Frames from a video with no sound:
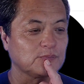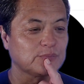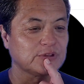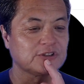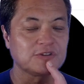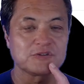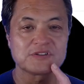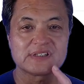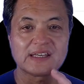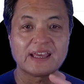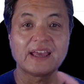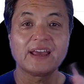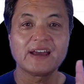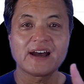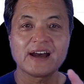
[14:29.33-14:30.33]
producing
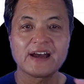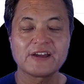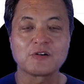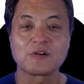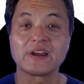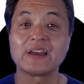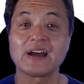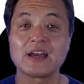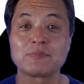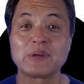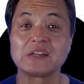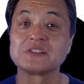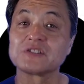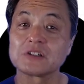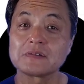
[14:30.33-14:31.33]
AI or
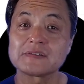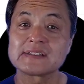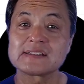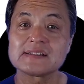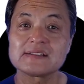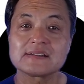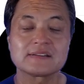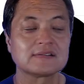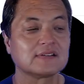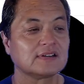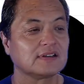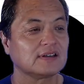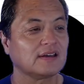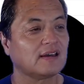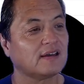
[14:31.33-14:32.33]
AI-based services,
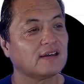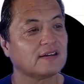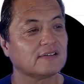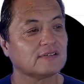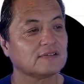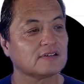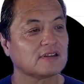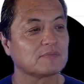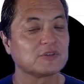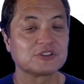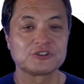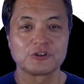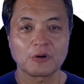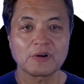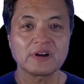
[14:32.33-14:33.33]
and the
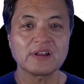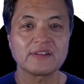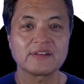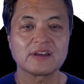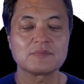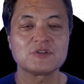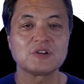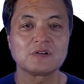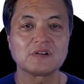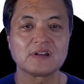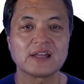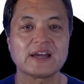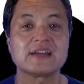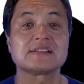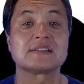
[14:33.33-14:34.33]
majority of them
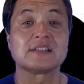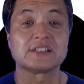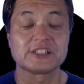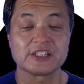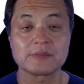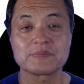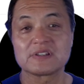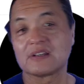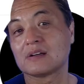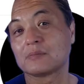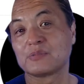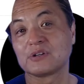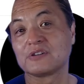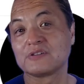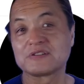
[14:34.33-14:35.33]
utilize the chips that are
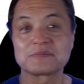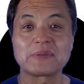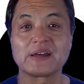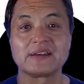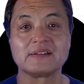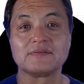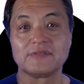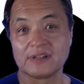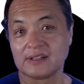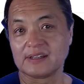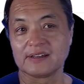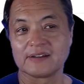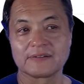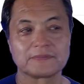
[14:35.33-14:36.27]
produced by Nvidia.